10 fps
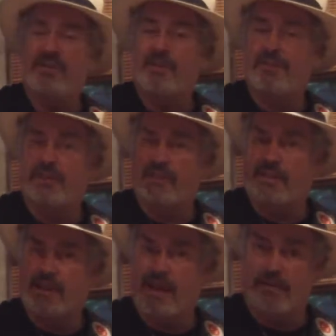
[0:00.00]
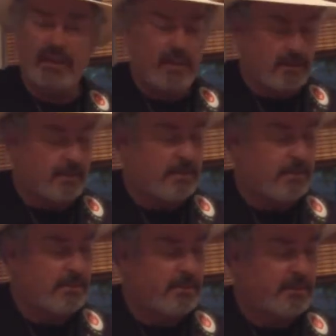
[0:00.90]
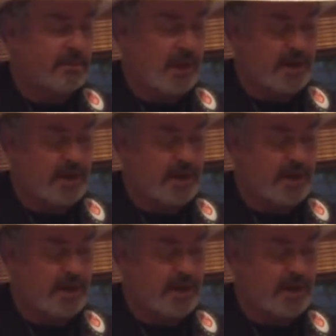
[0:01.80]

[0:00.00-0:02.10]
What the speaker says: E7 down here, so